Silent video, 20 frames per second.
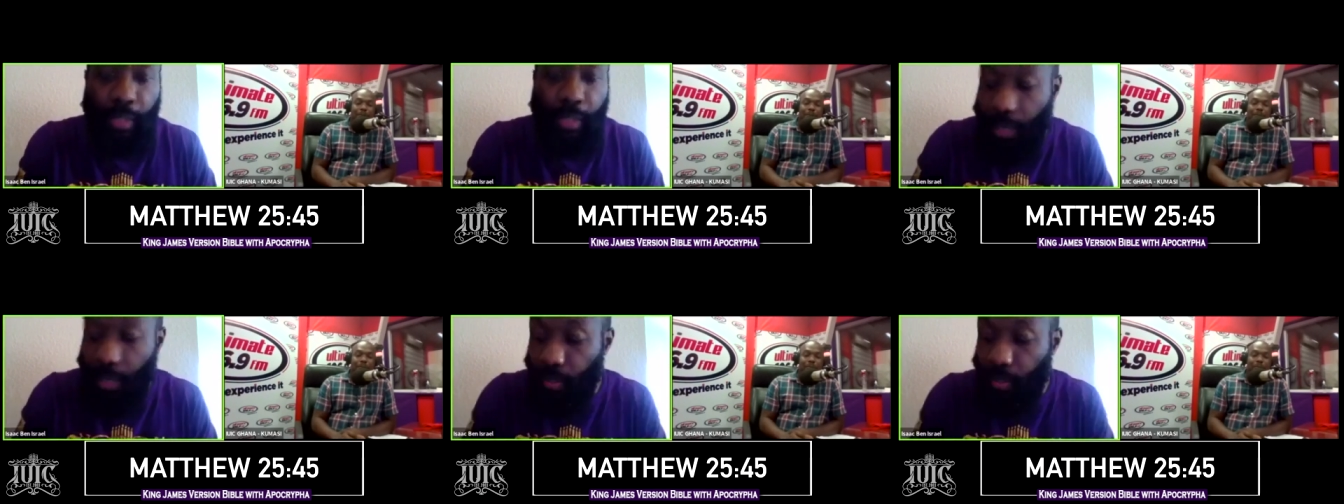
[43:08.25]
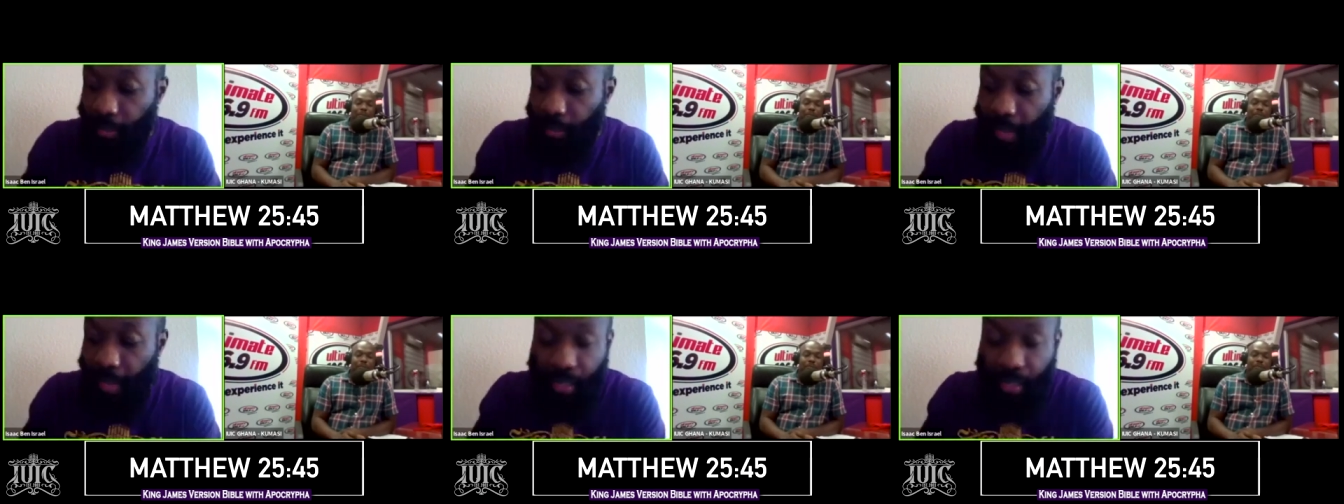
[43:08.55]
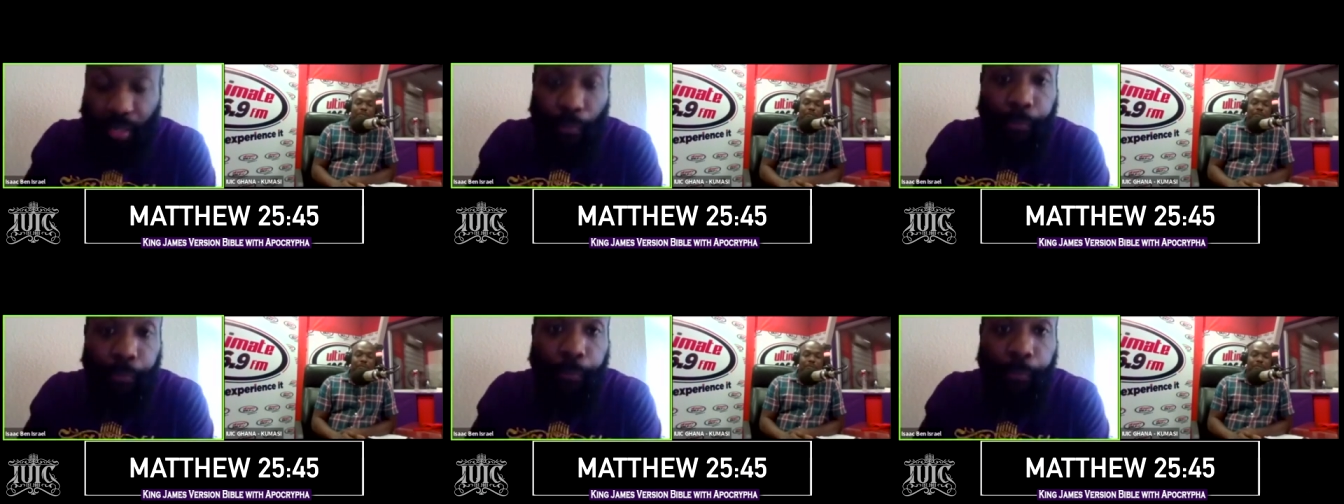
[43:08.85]
That's,
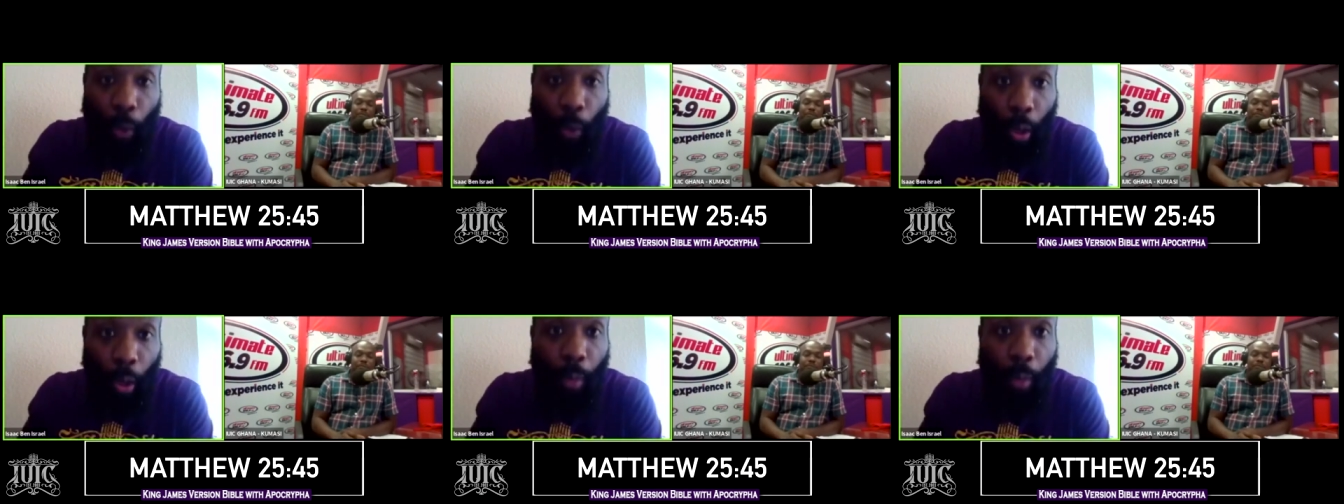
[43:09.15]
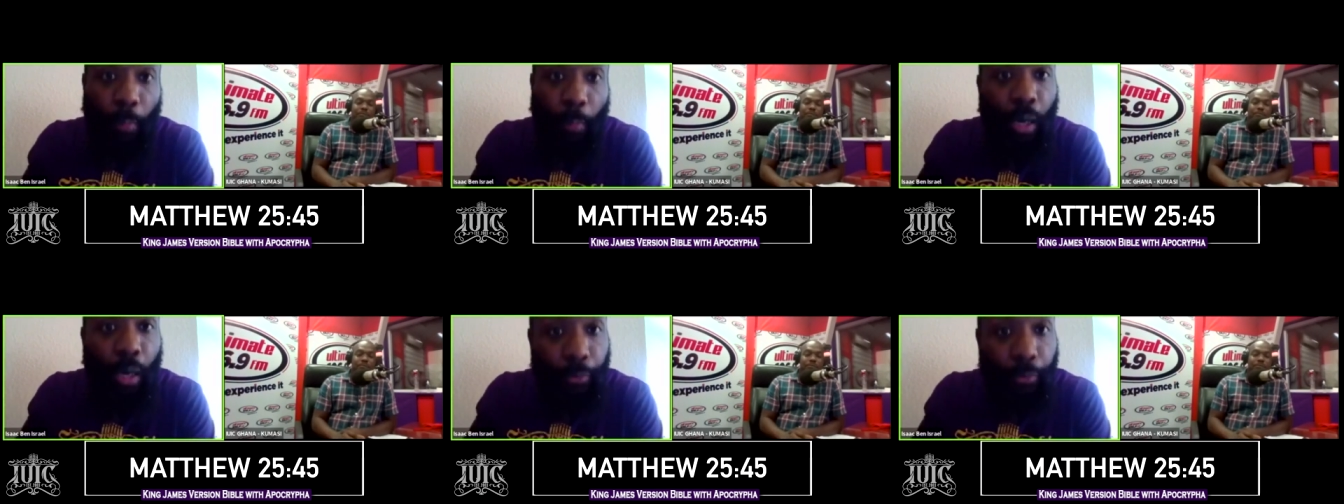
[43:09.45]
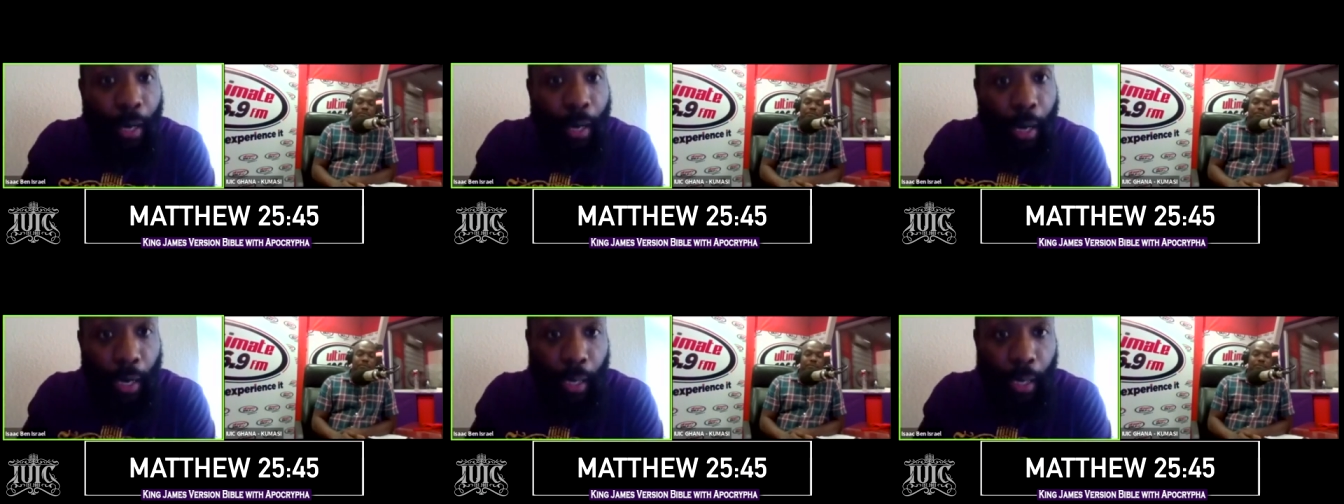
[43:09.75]
that's a form of
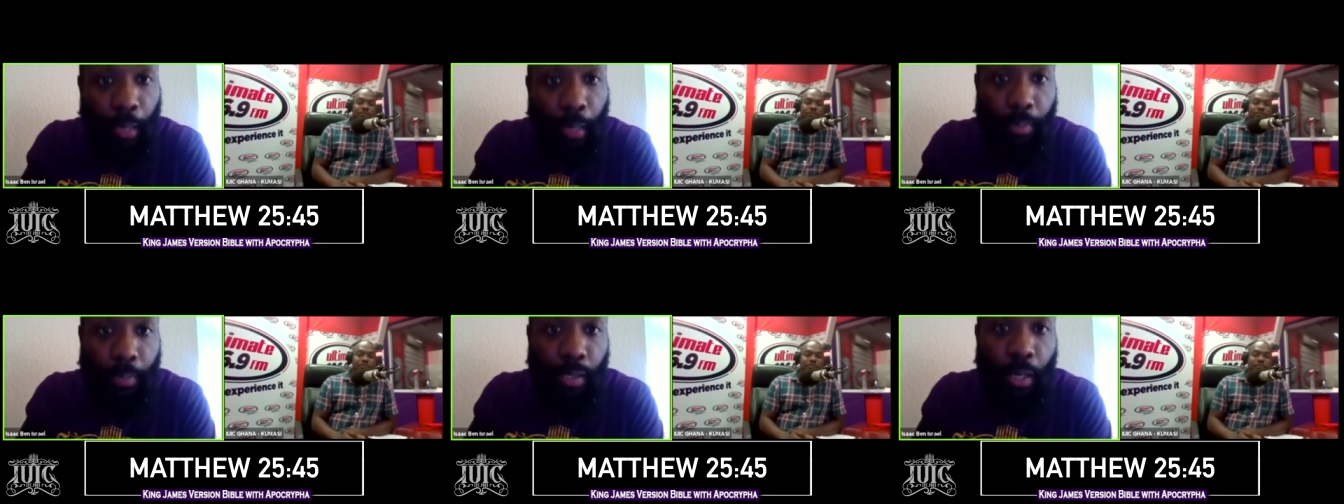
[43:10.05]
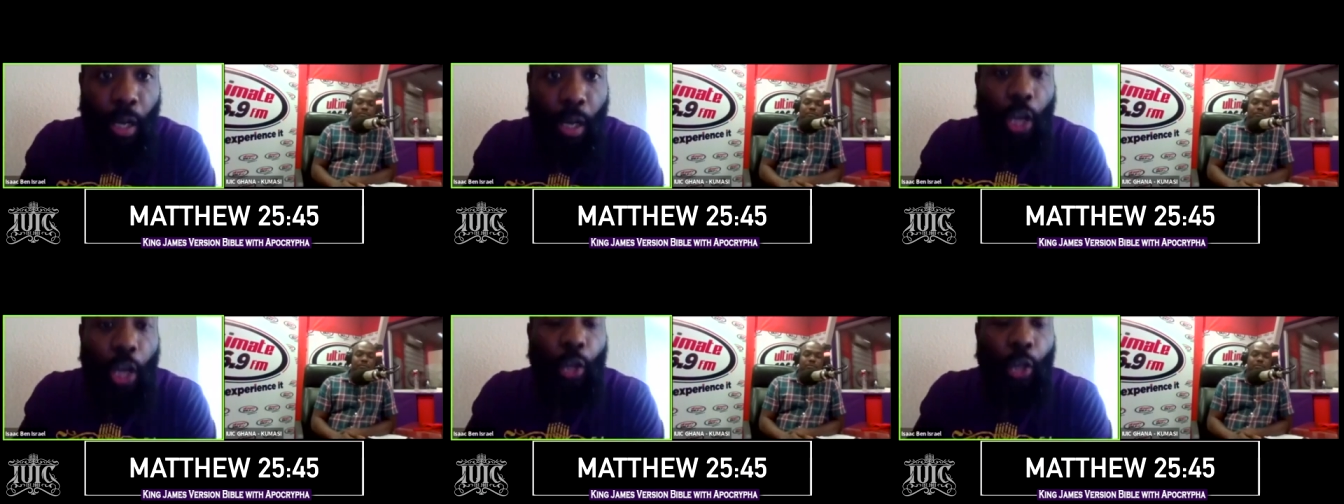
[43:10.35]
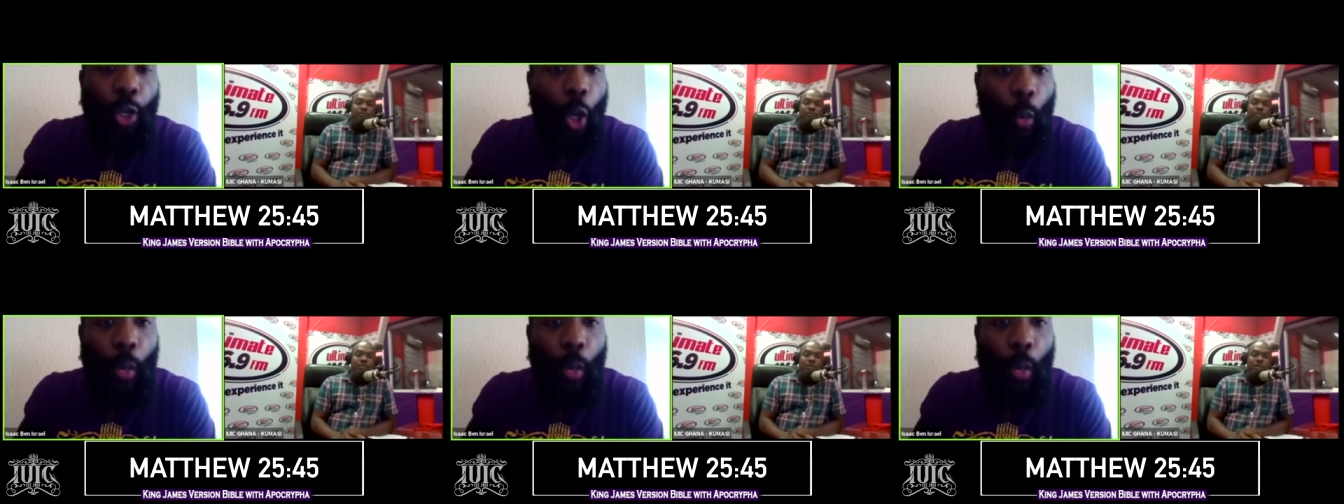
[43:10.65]
alms.
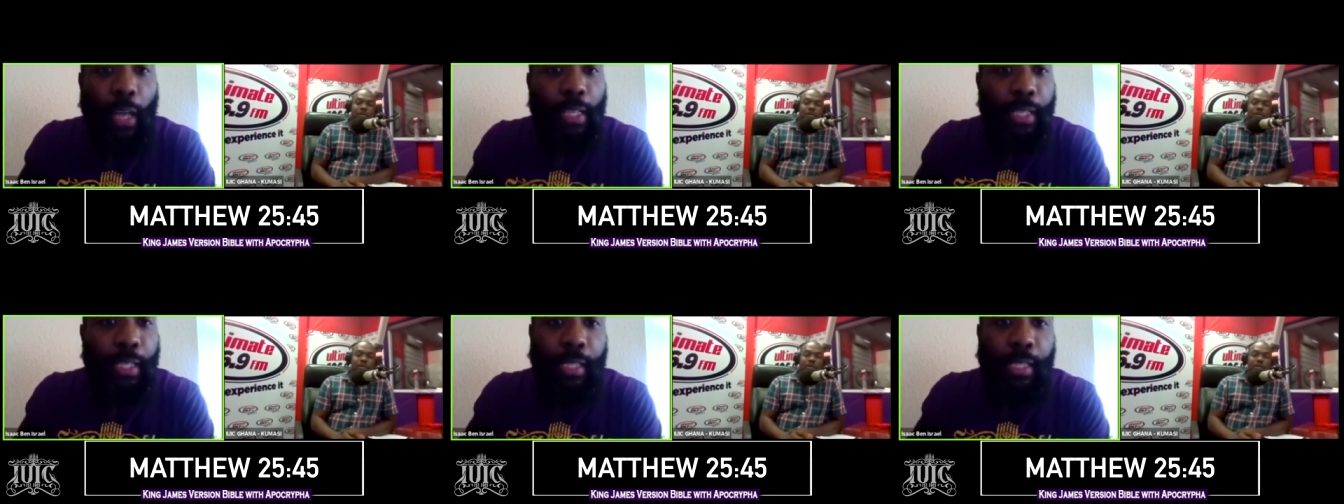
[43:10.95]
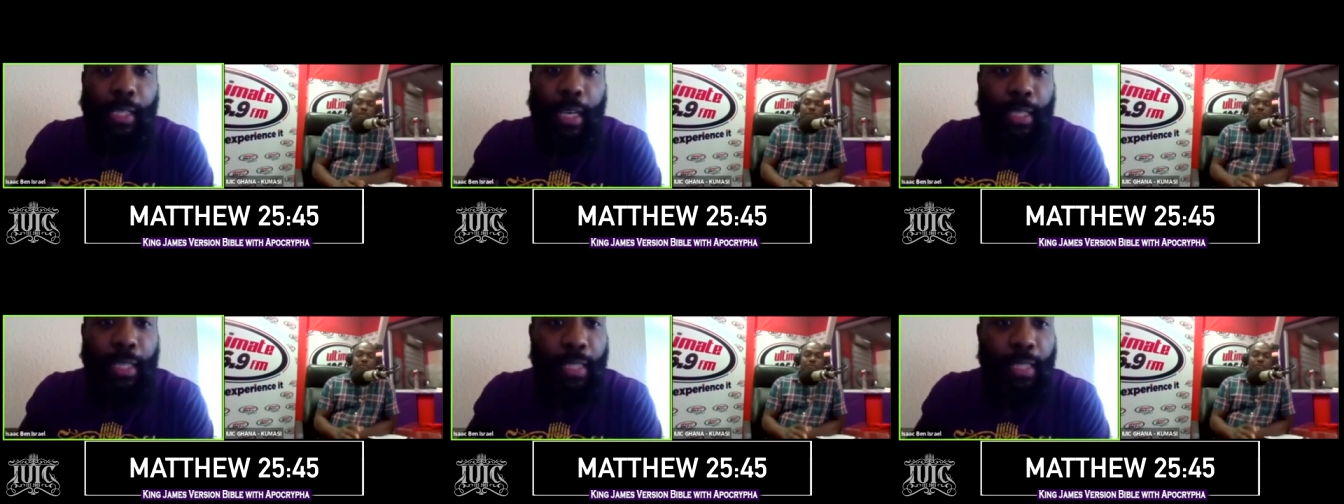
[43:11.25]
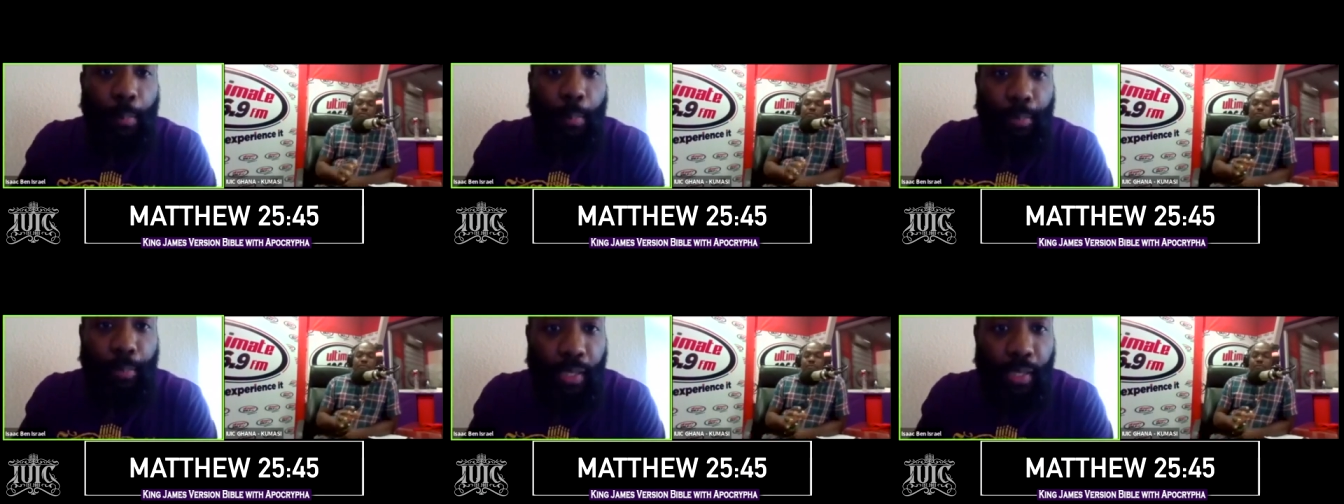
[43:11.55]
Nowhere did it say
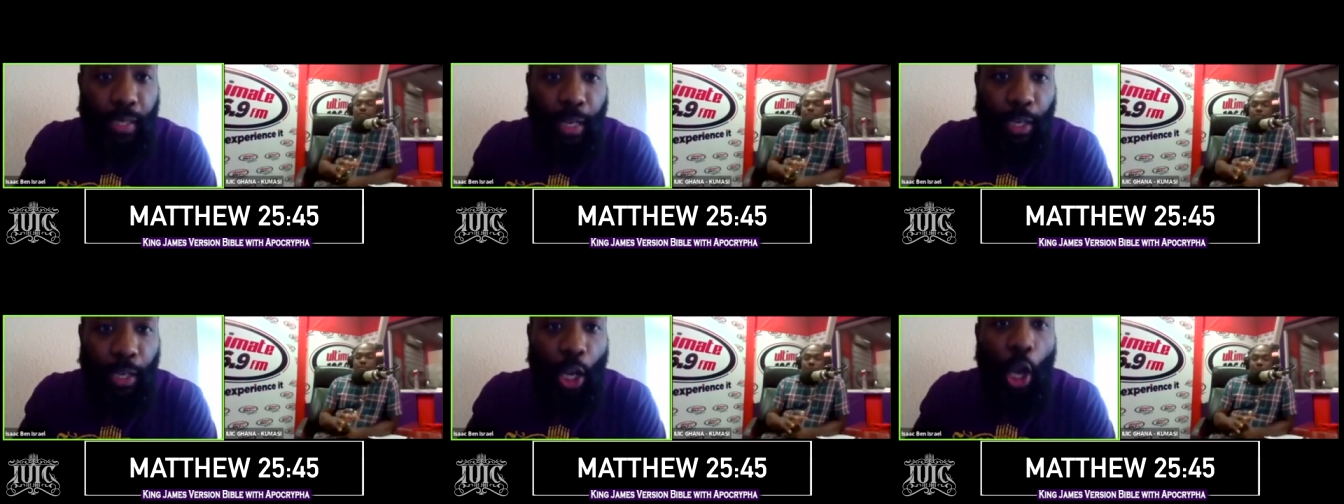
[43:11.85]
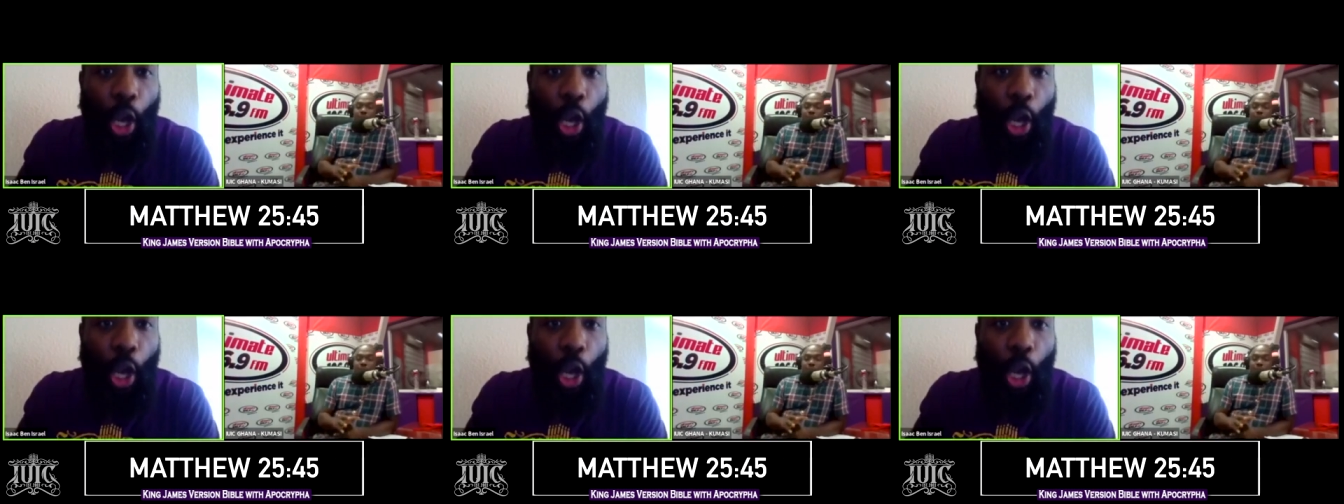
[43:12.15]
ten percent.